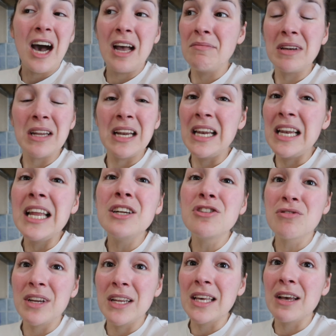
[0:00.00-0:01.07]
I'm going to
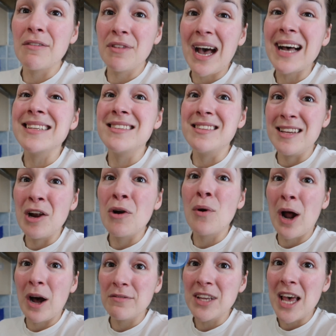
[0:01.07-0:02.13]
literally give that a
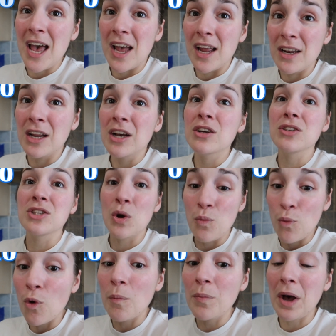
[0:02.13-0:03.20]
0 out of 10 because I
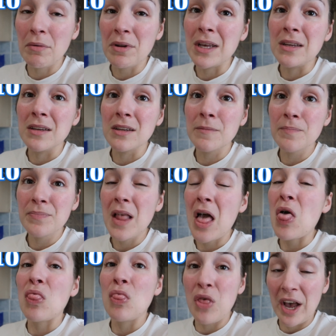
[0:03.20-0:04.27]
won't be able to eat it.
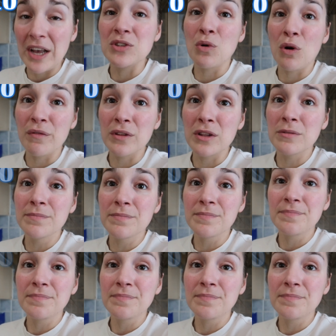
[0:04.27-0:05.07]
That is awful.